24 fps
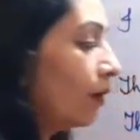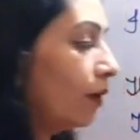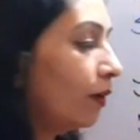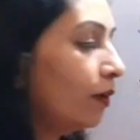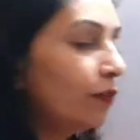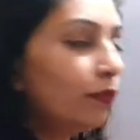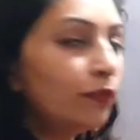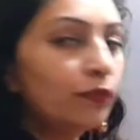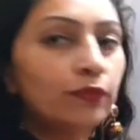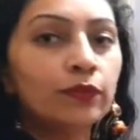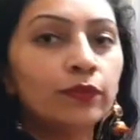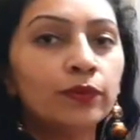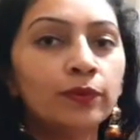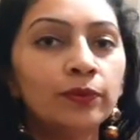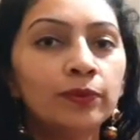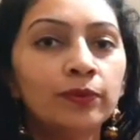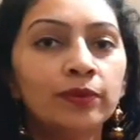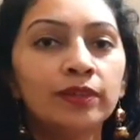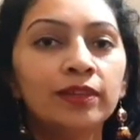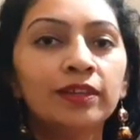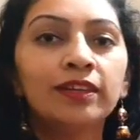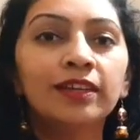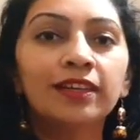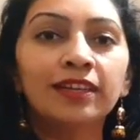of
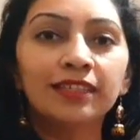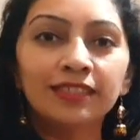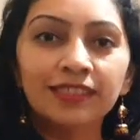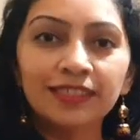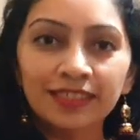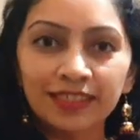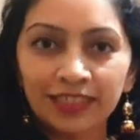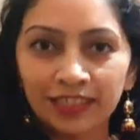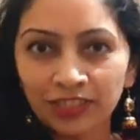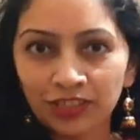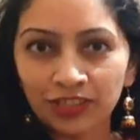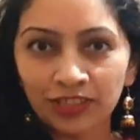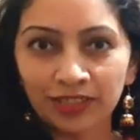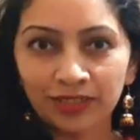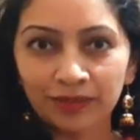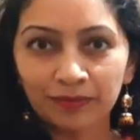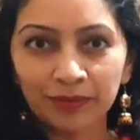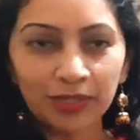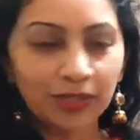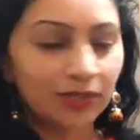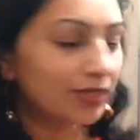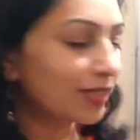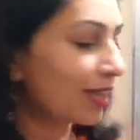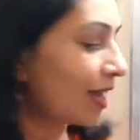concession
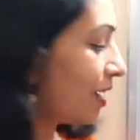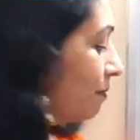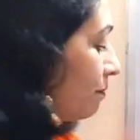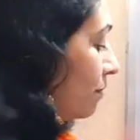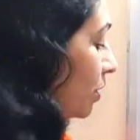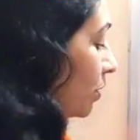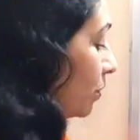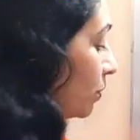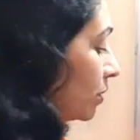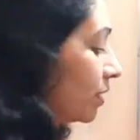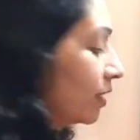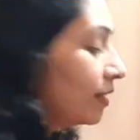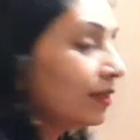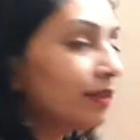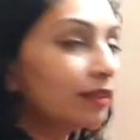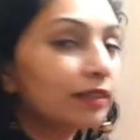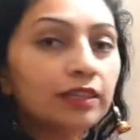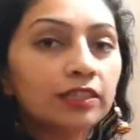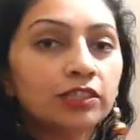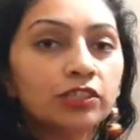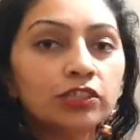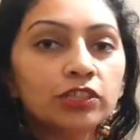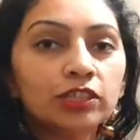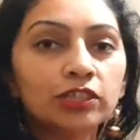because I'm using the
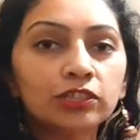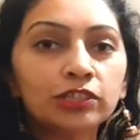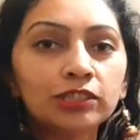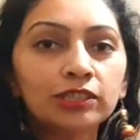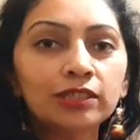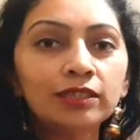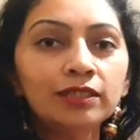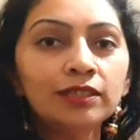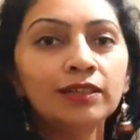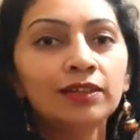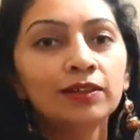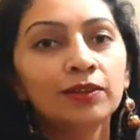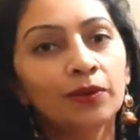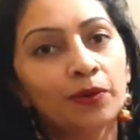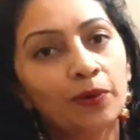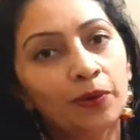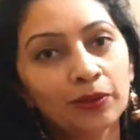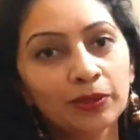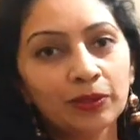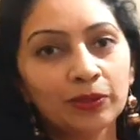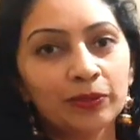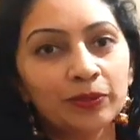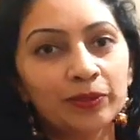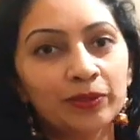conjunction
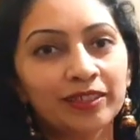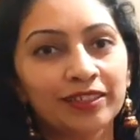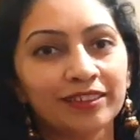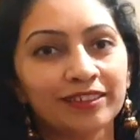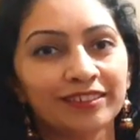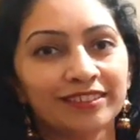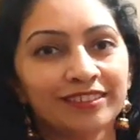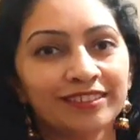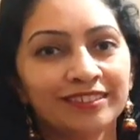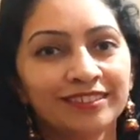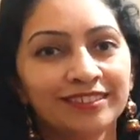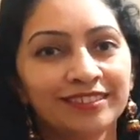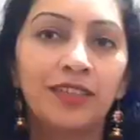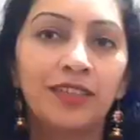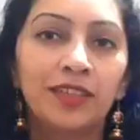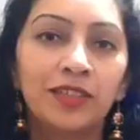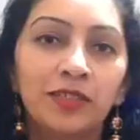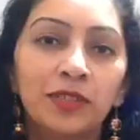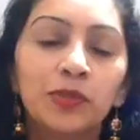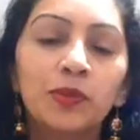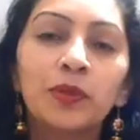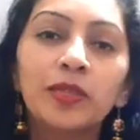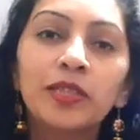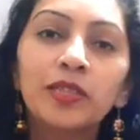although here.
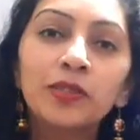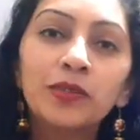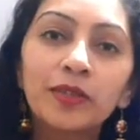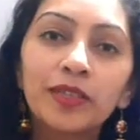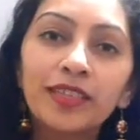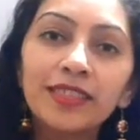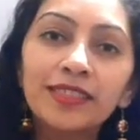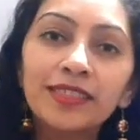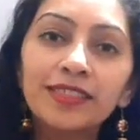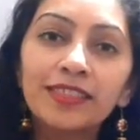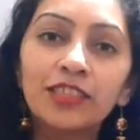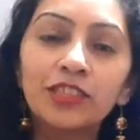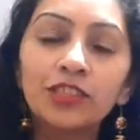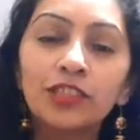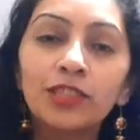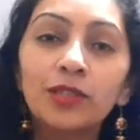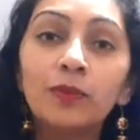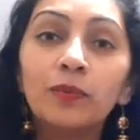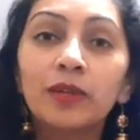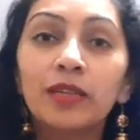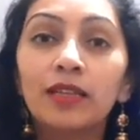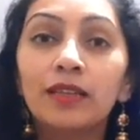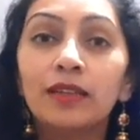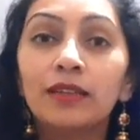So in today's
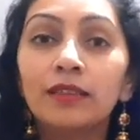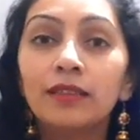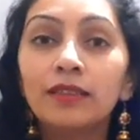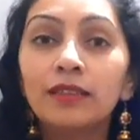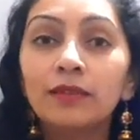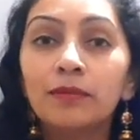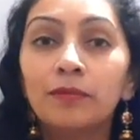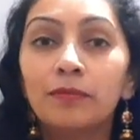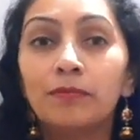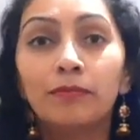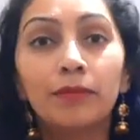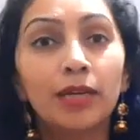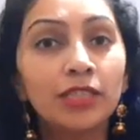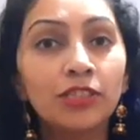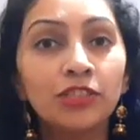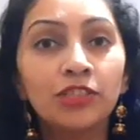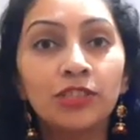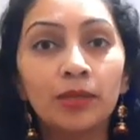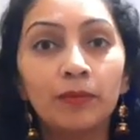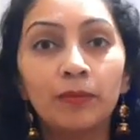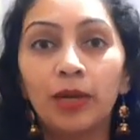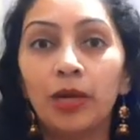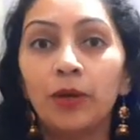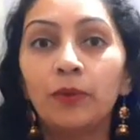session, we learned much
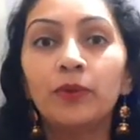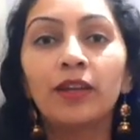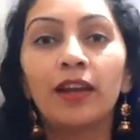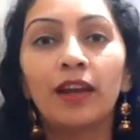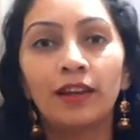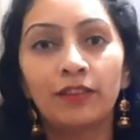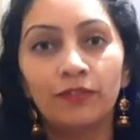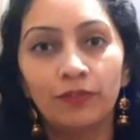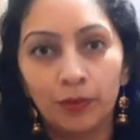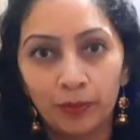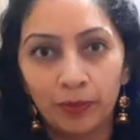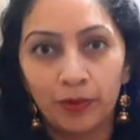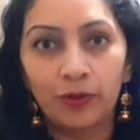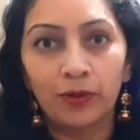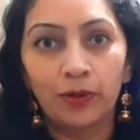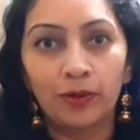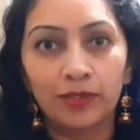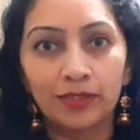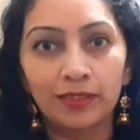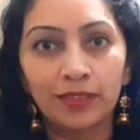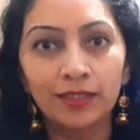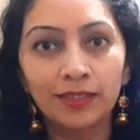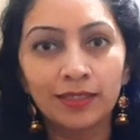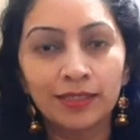about adverb
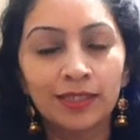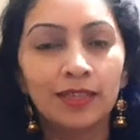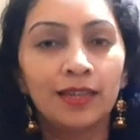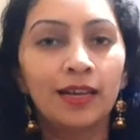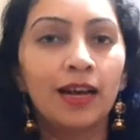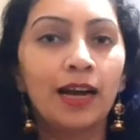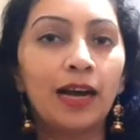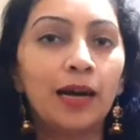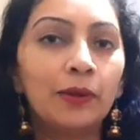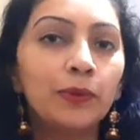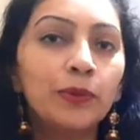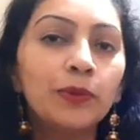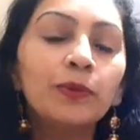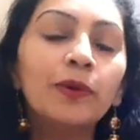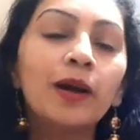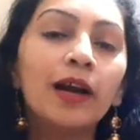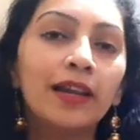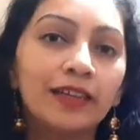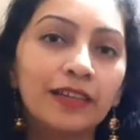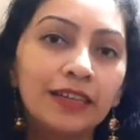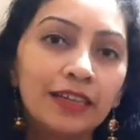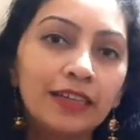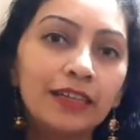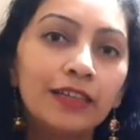clauses, how to
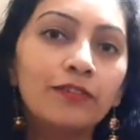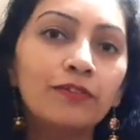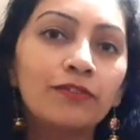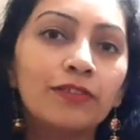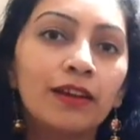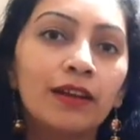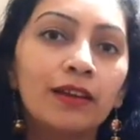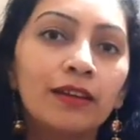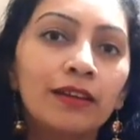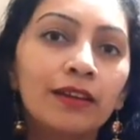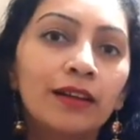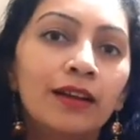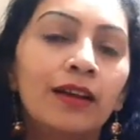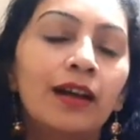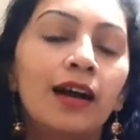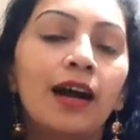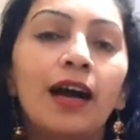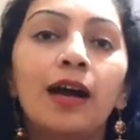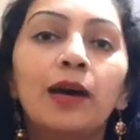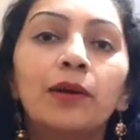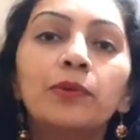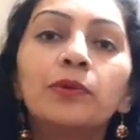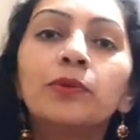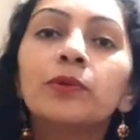identify,
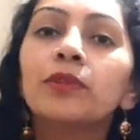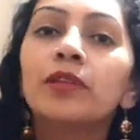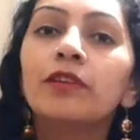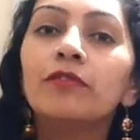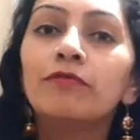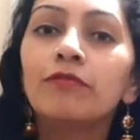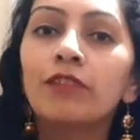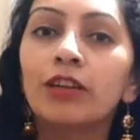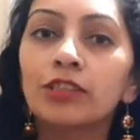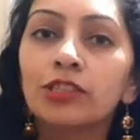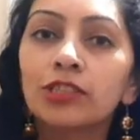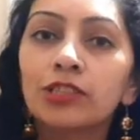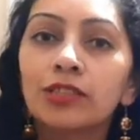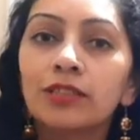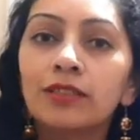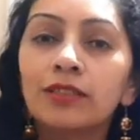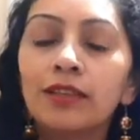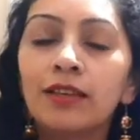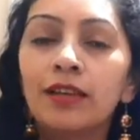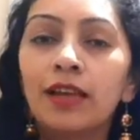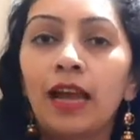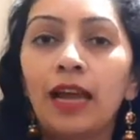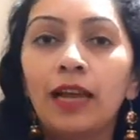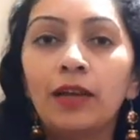how do they
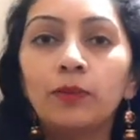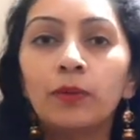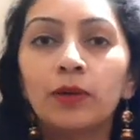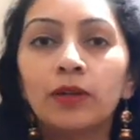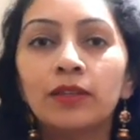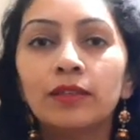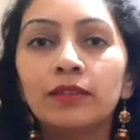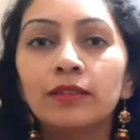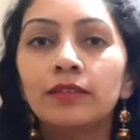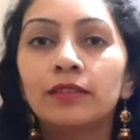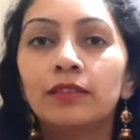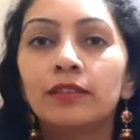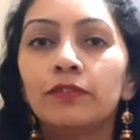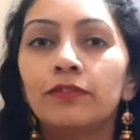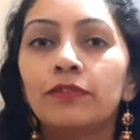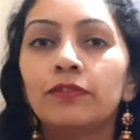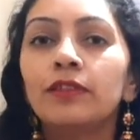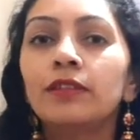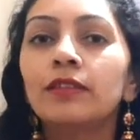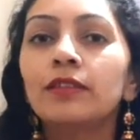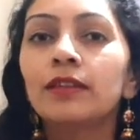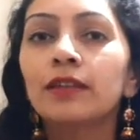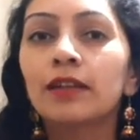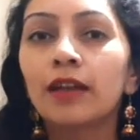function, and what are the
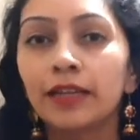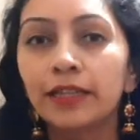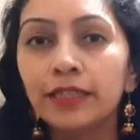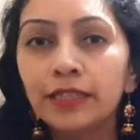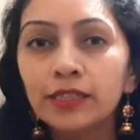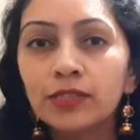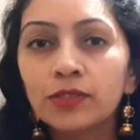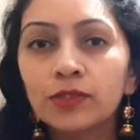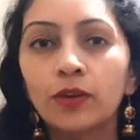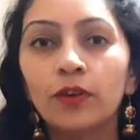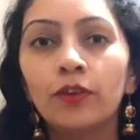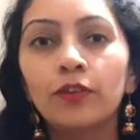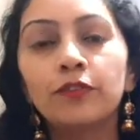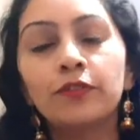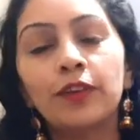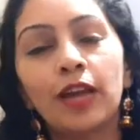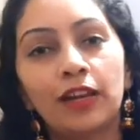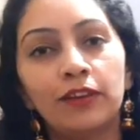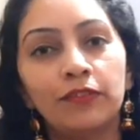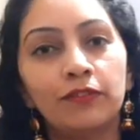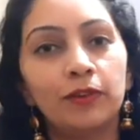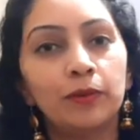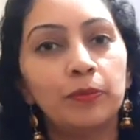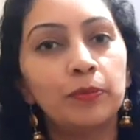different kinds of
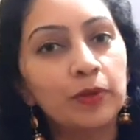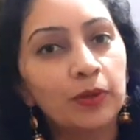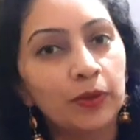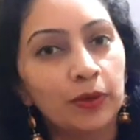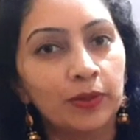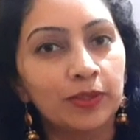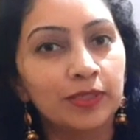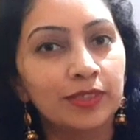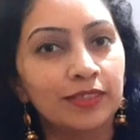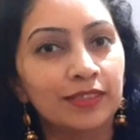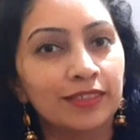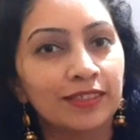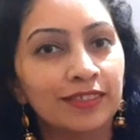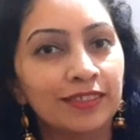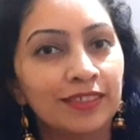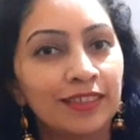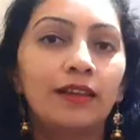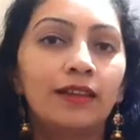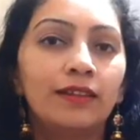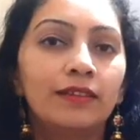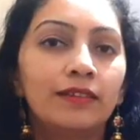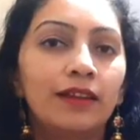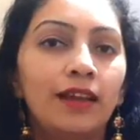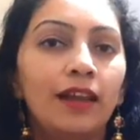adverb clauses.
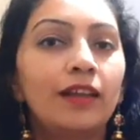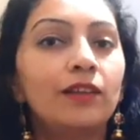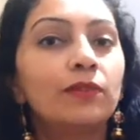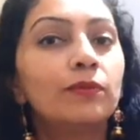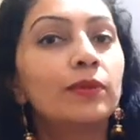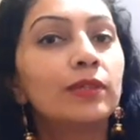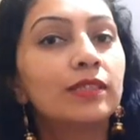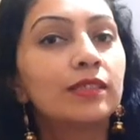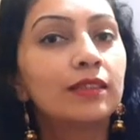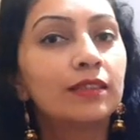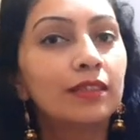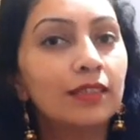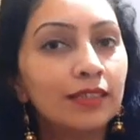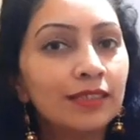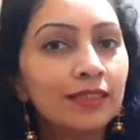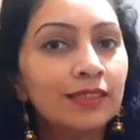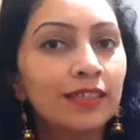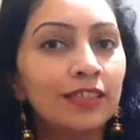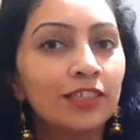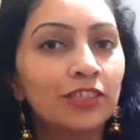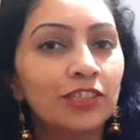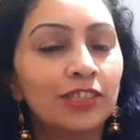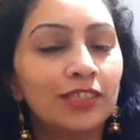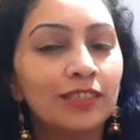And with this
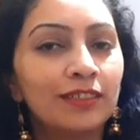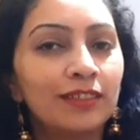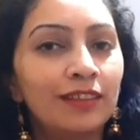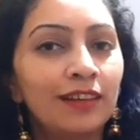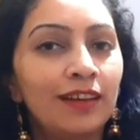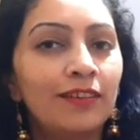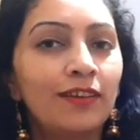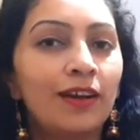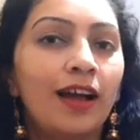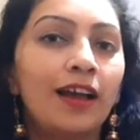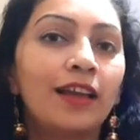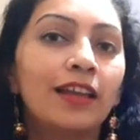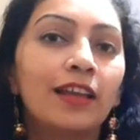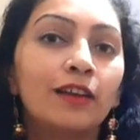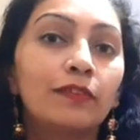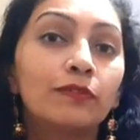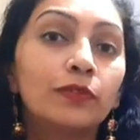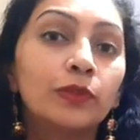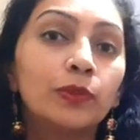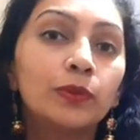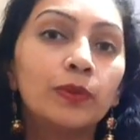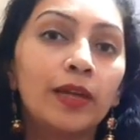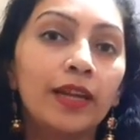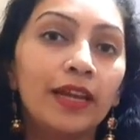session, I
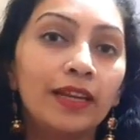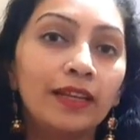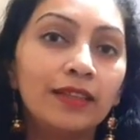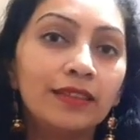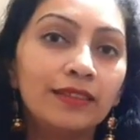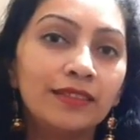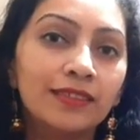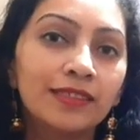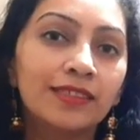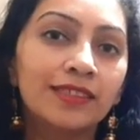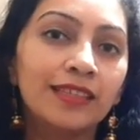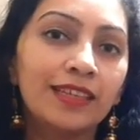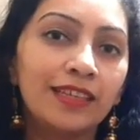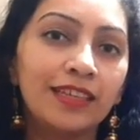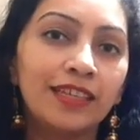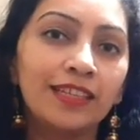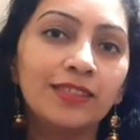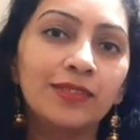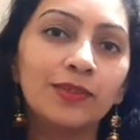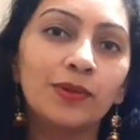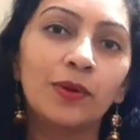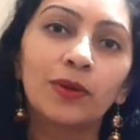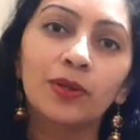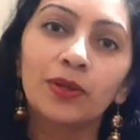have to end the
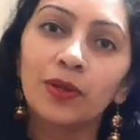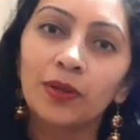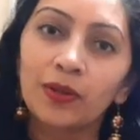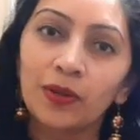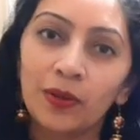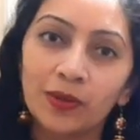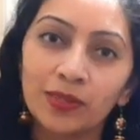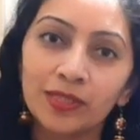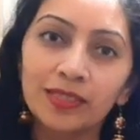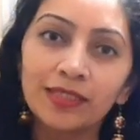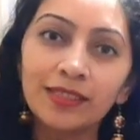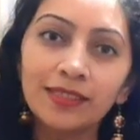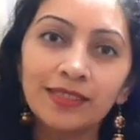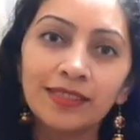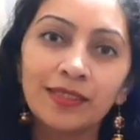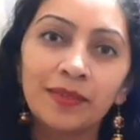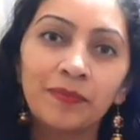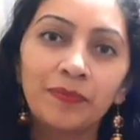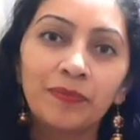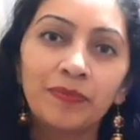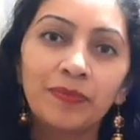series on clauses.